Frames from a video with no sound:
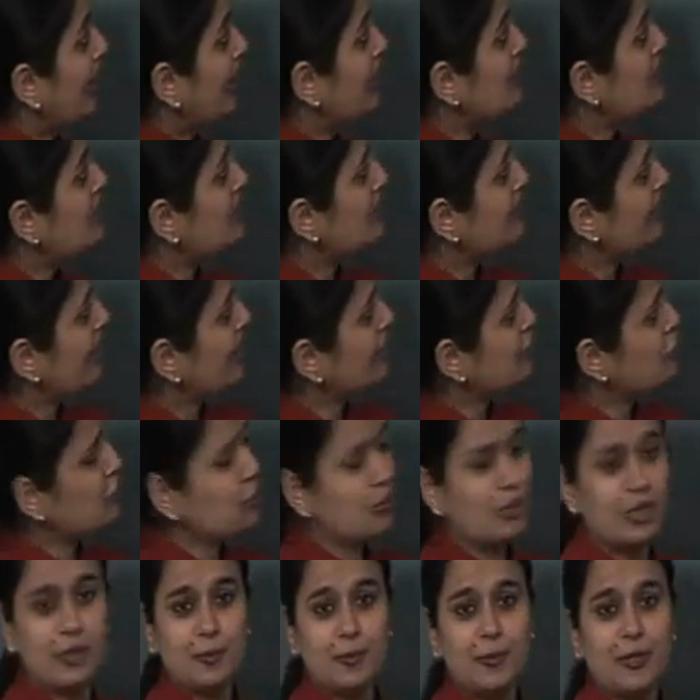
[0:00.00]
In
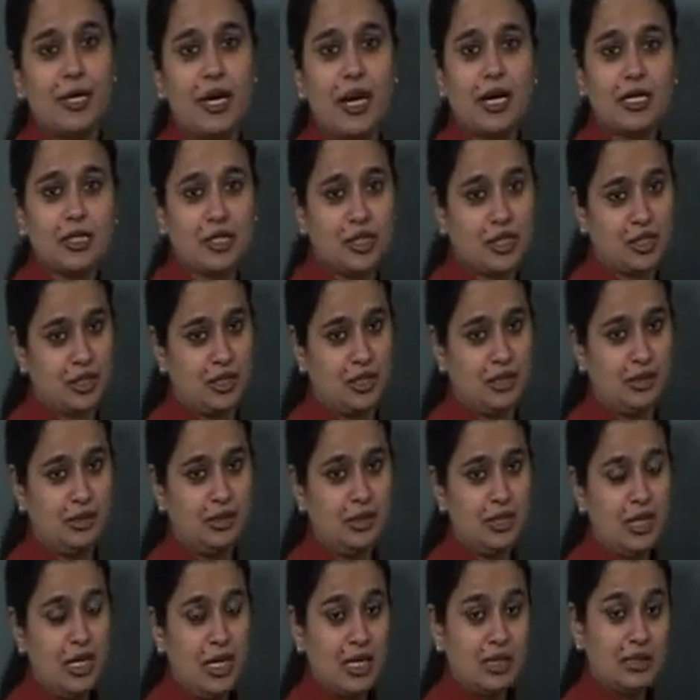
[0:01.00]
sexual
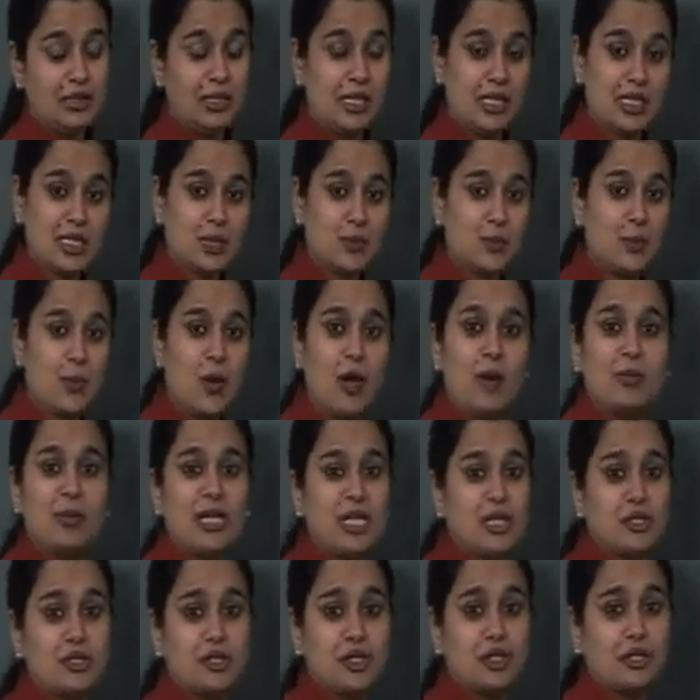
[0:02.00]
reproduction, there is
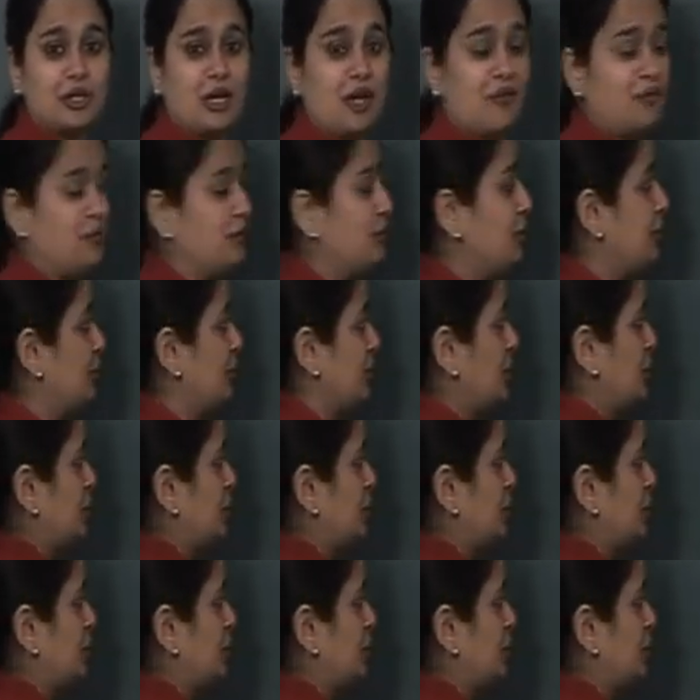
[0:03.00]
formation of new